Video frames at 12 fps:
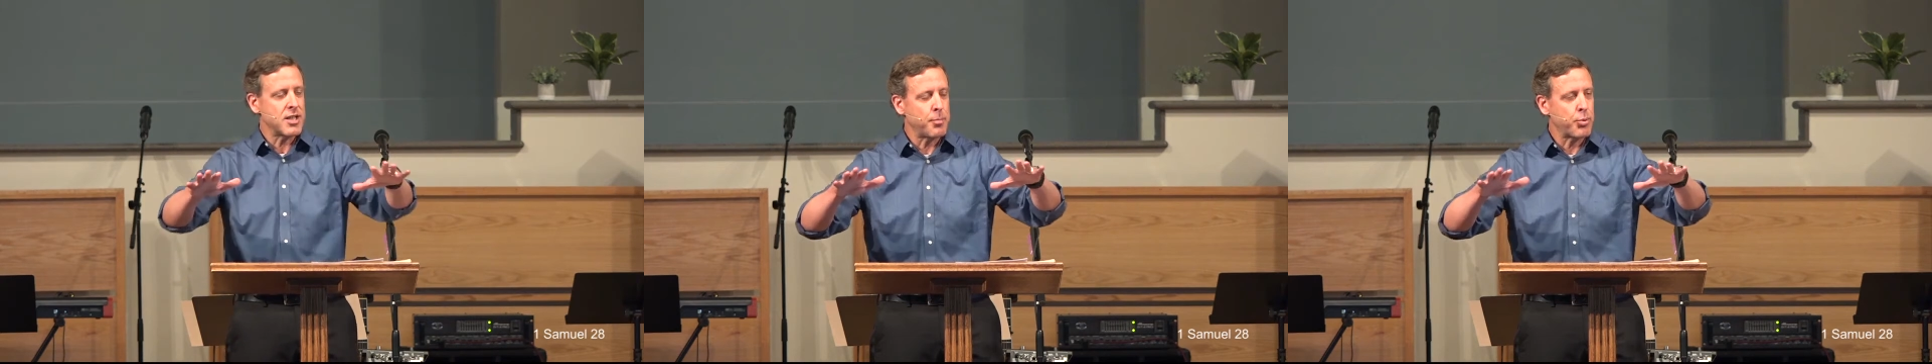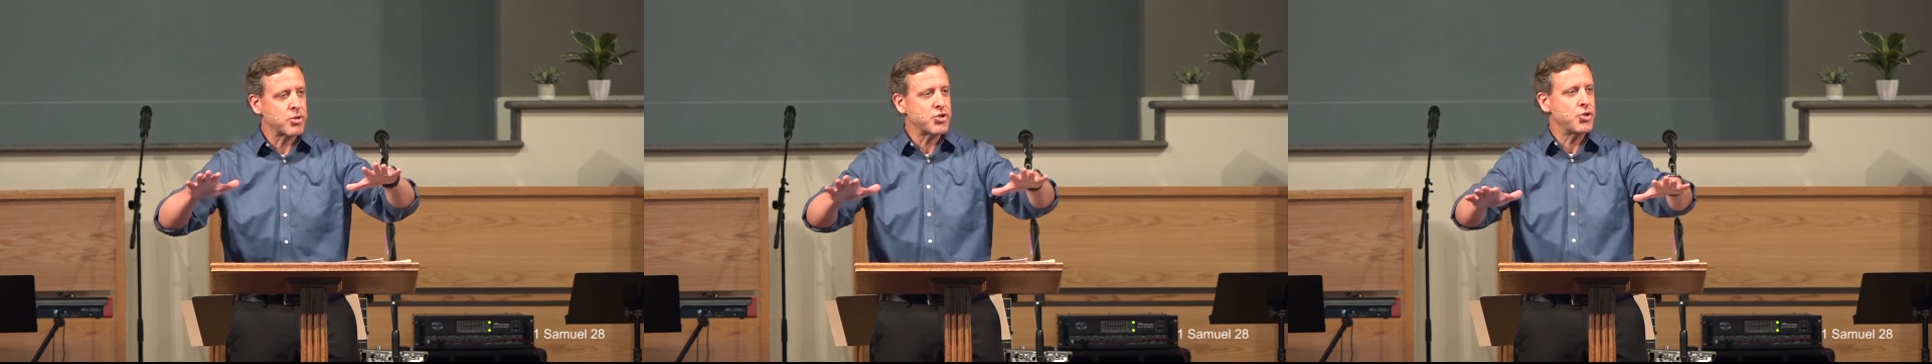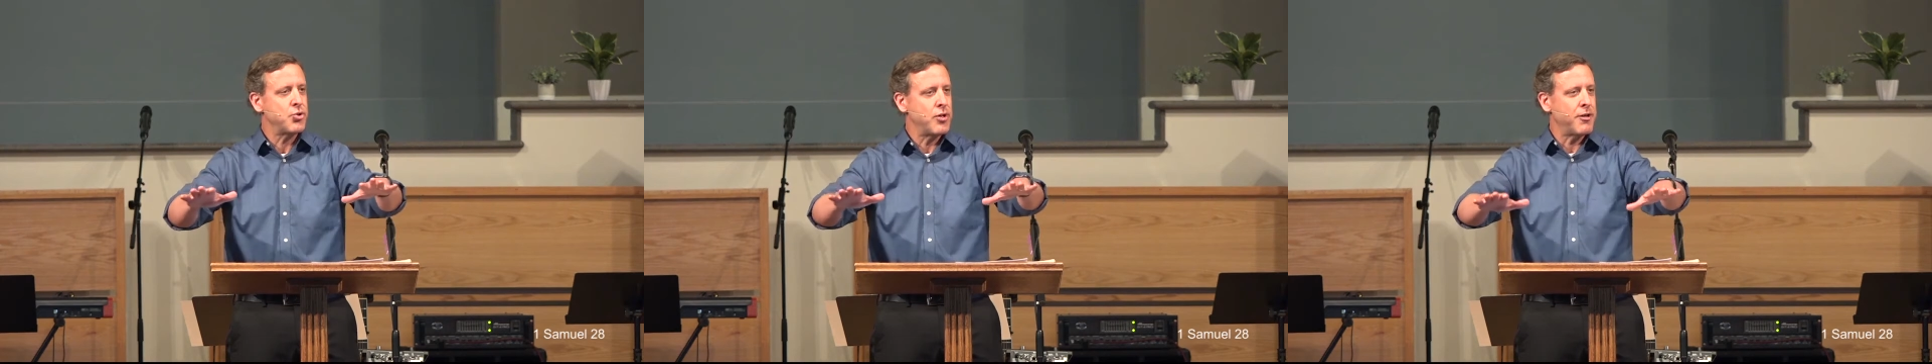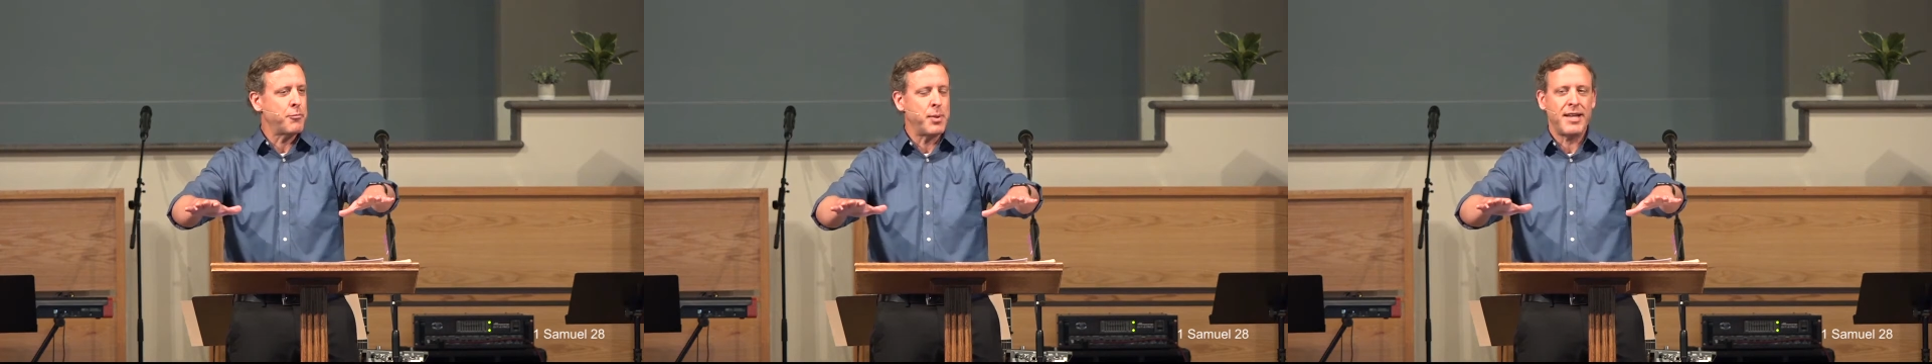a pursuit
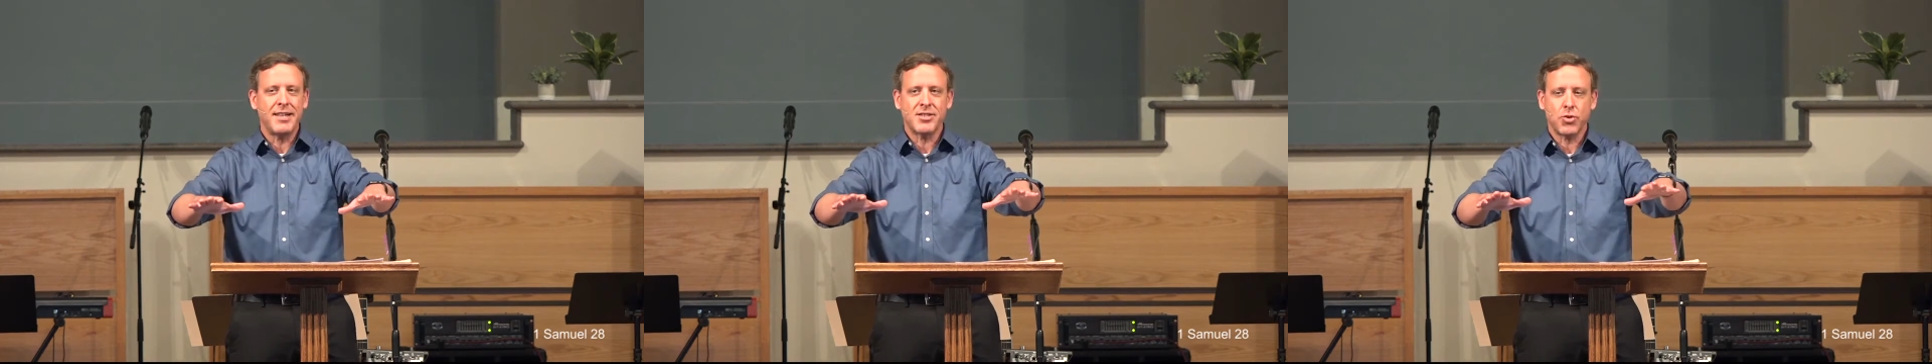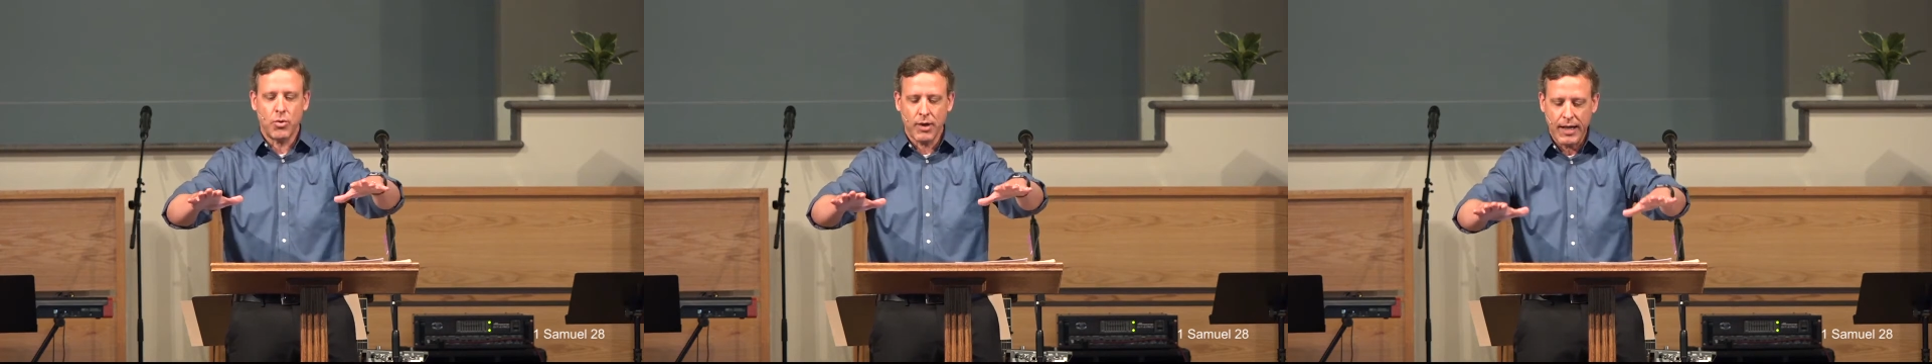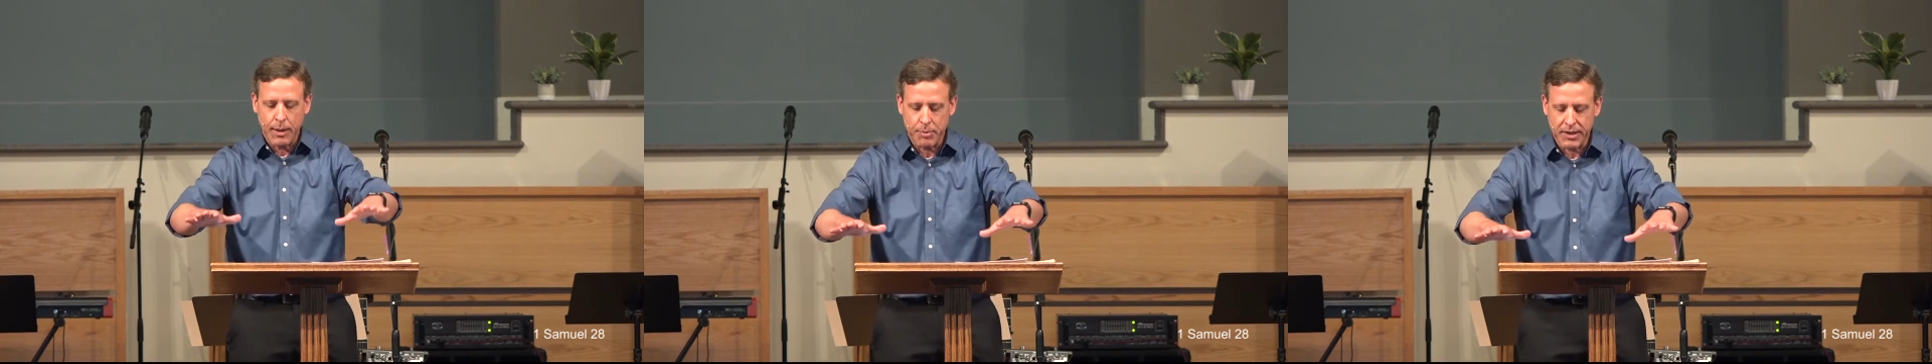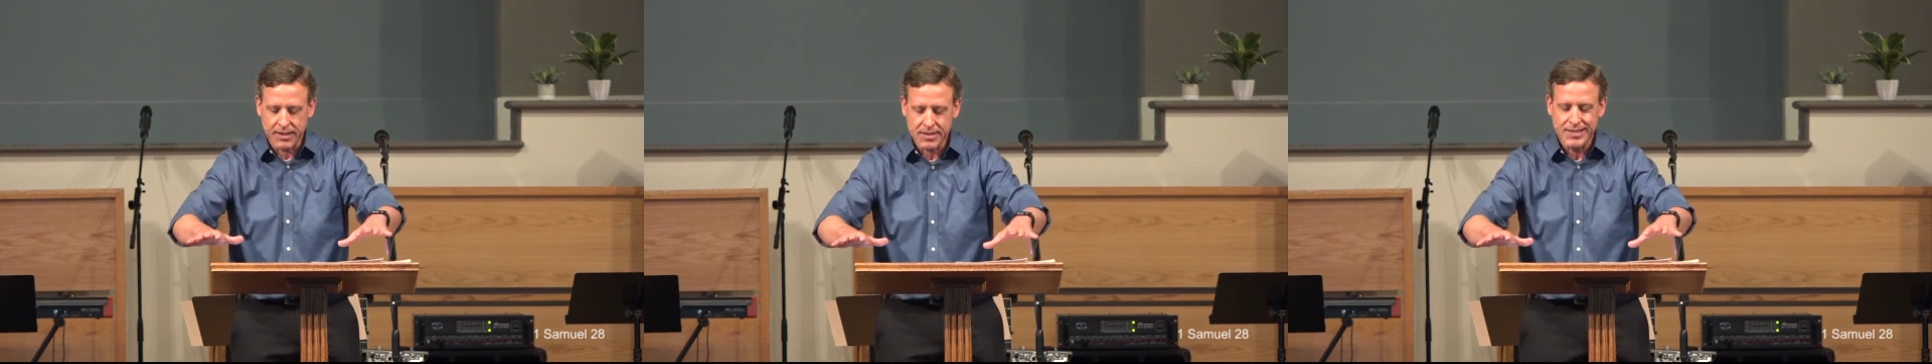of peace or
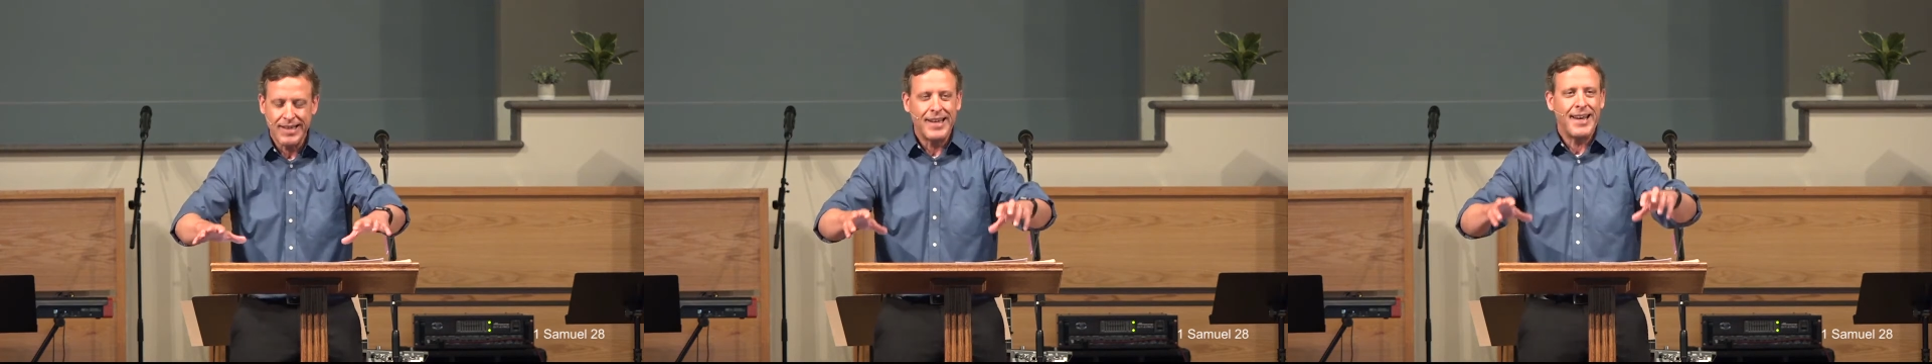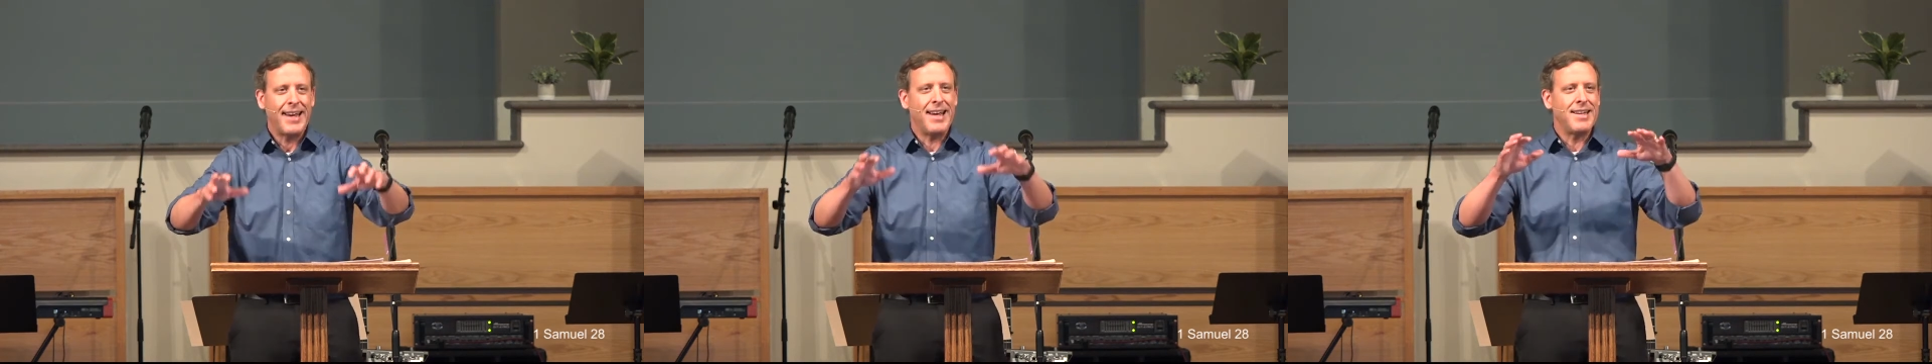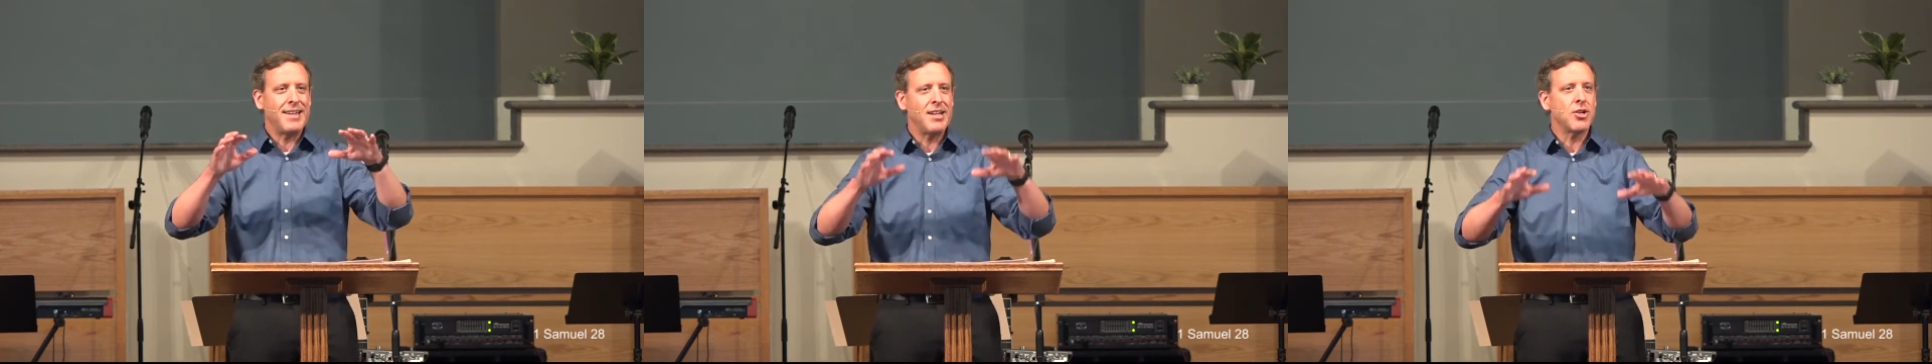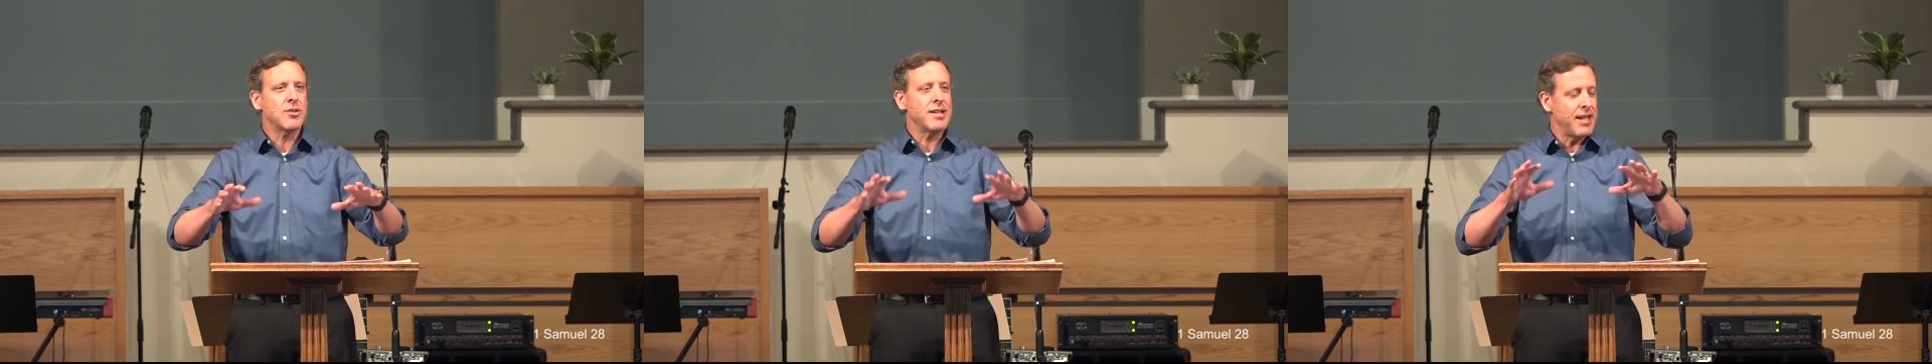happiness, and
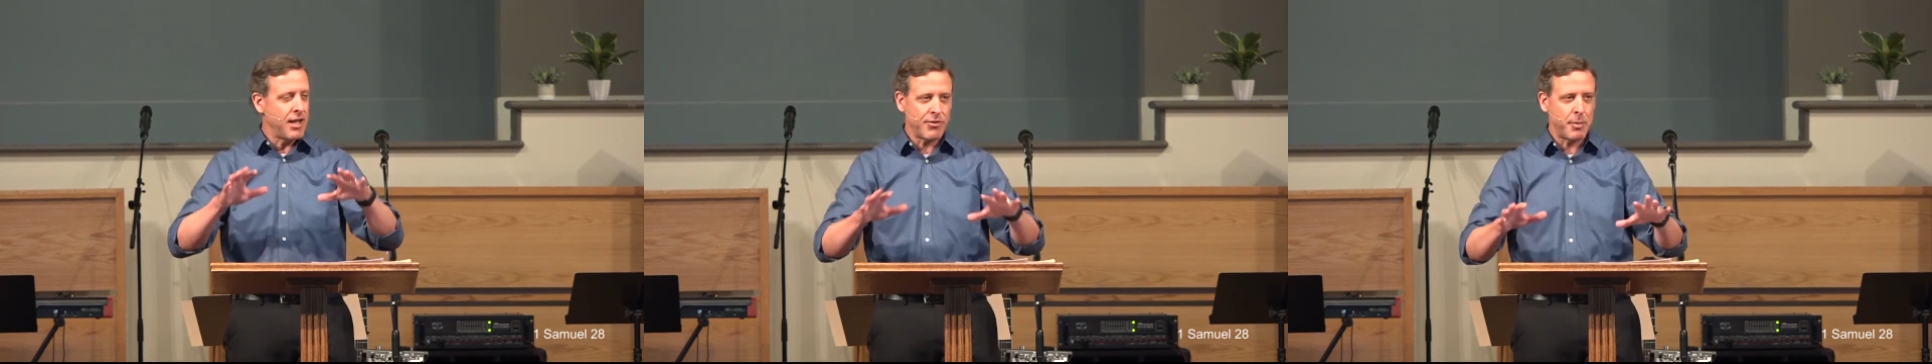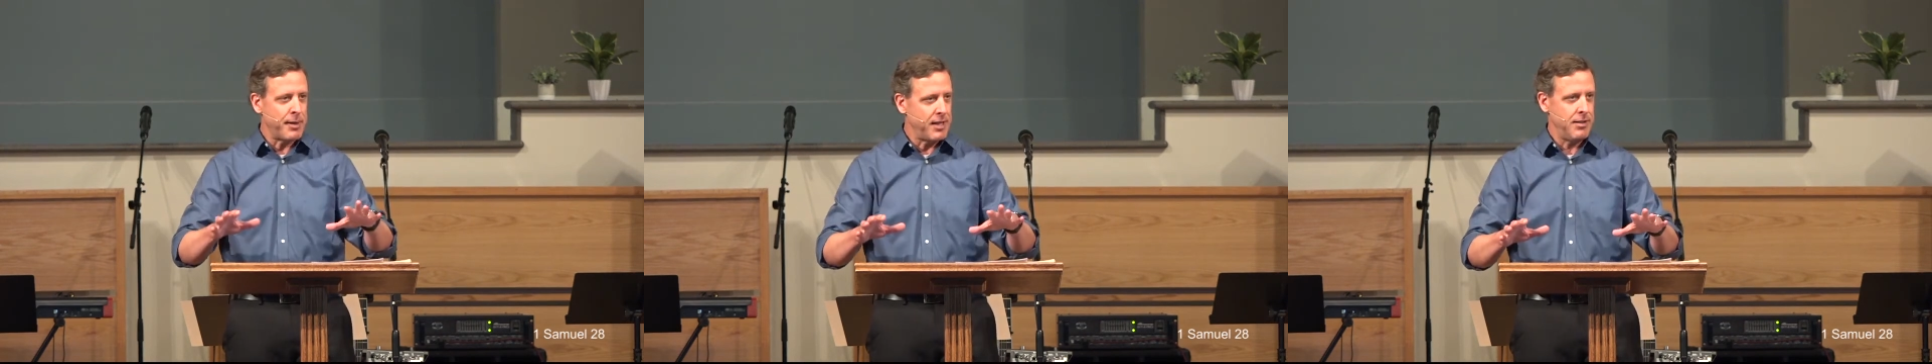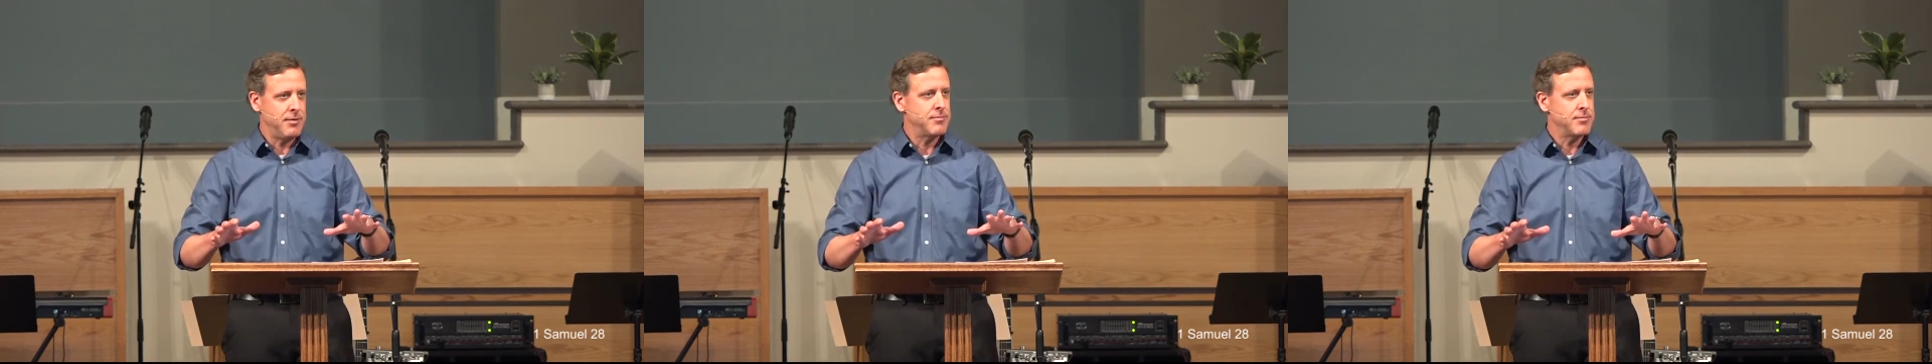nearly everybody,